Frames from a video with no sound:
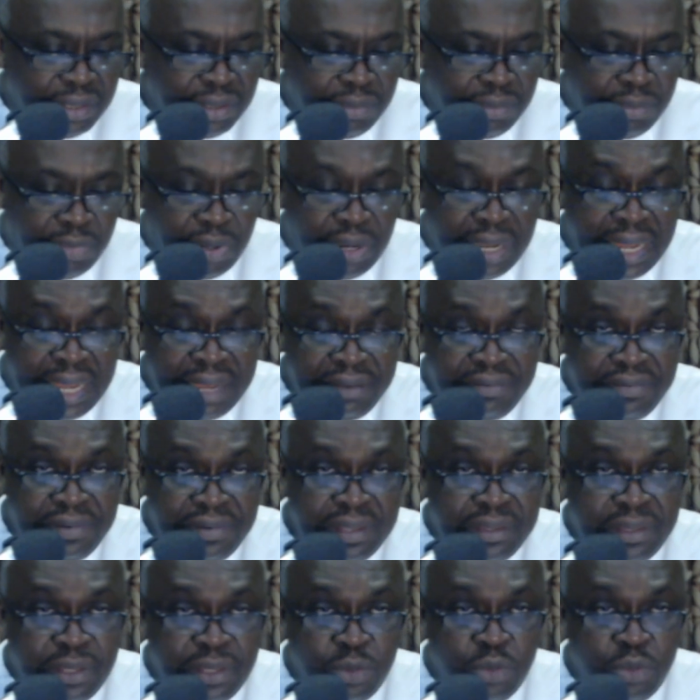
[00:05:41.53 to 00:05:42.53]
But
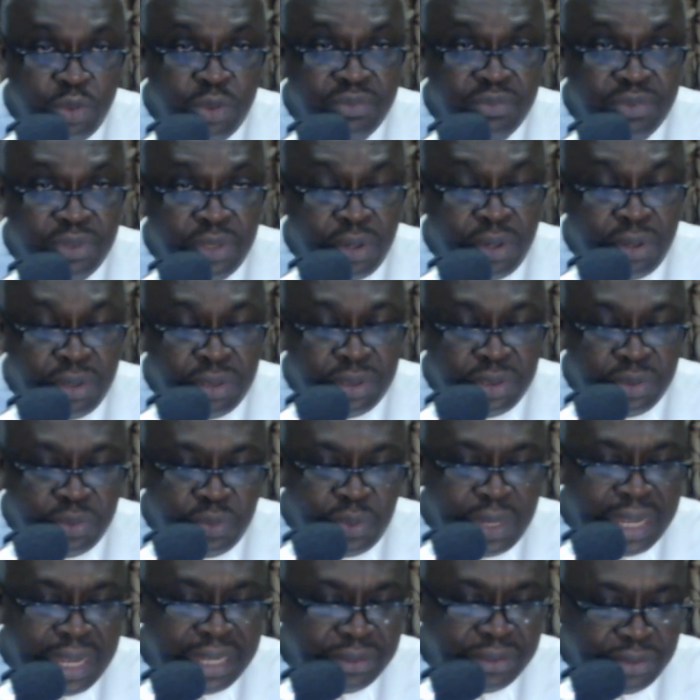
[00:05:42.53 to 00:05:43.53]
everything we've done,
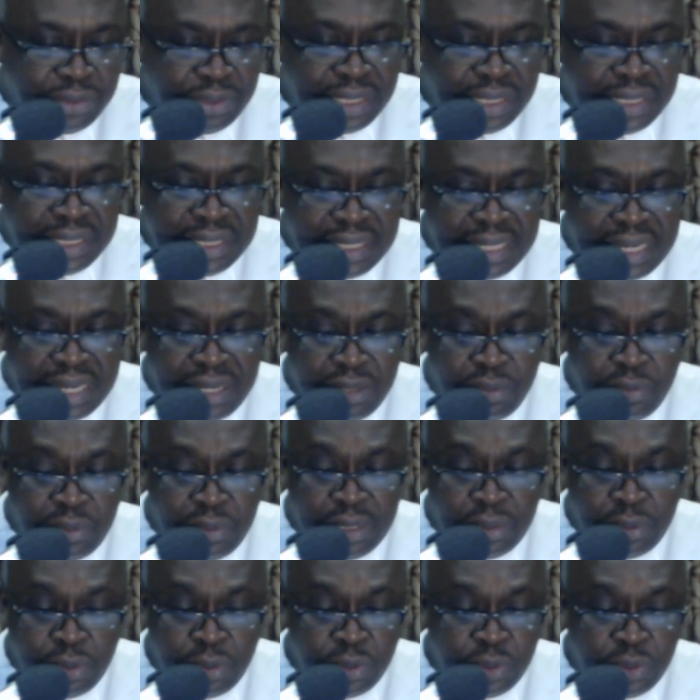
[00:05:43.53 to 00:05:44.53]
we are doing, now, we're
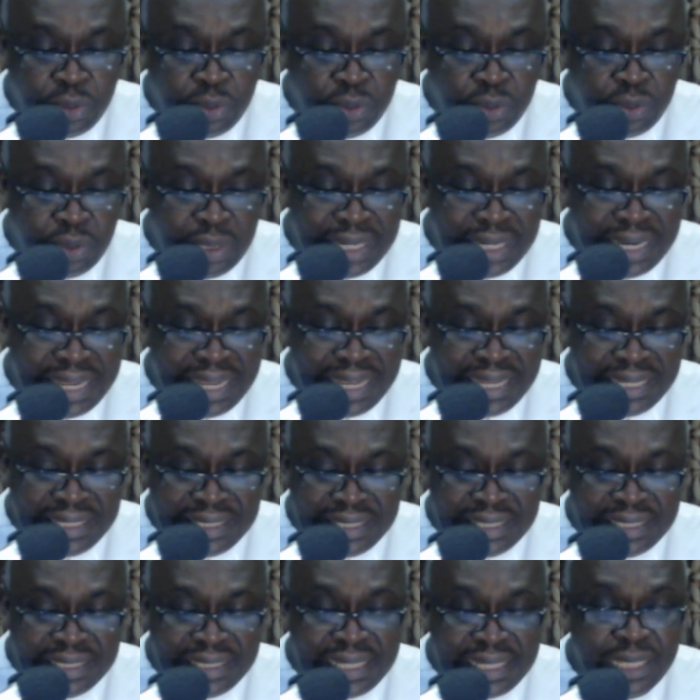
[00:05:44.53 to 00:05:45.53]
going to do in our
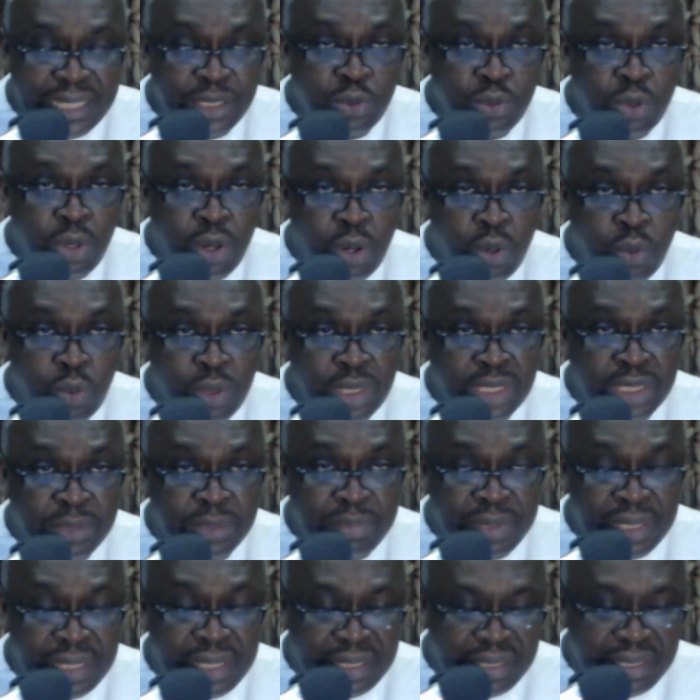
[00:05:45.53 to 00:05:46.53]
existence will always
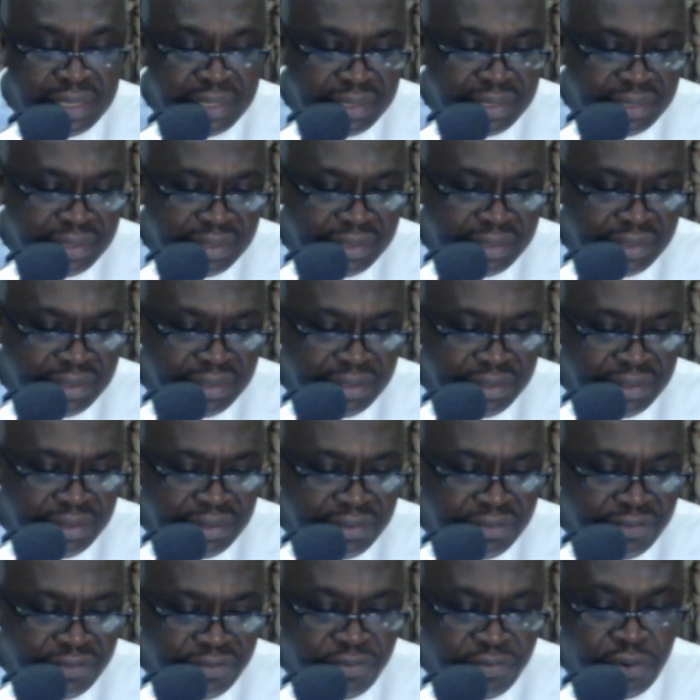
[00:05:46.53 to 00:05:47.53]
be
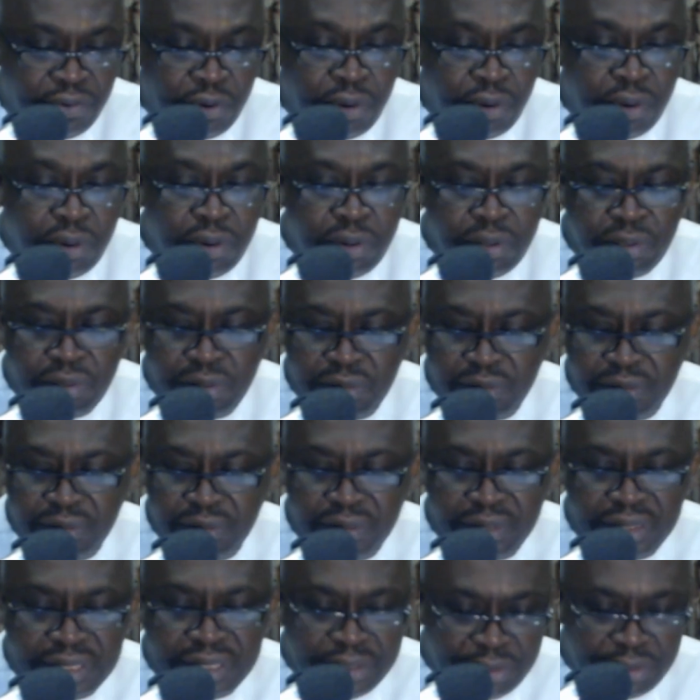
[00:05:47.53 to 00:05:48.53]
for
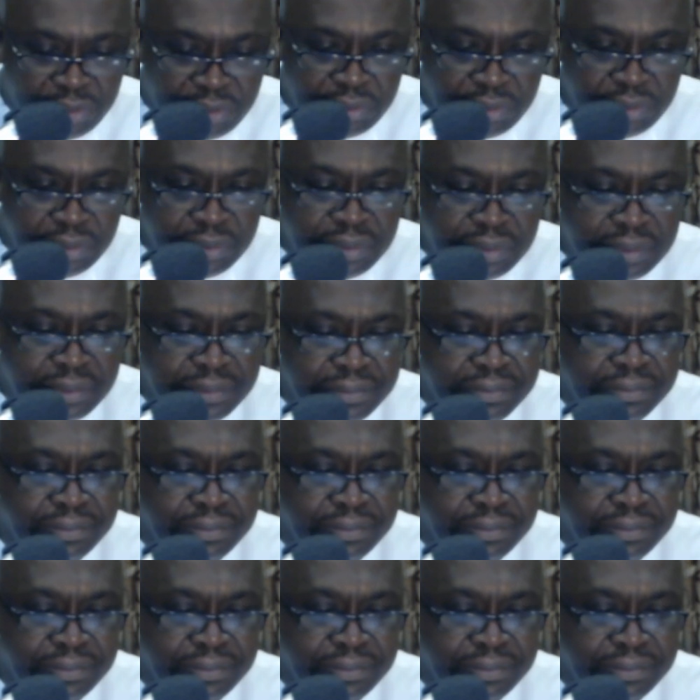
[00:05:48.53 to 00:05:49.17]
the truth.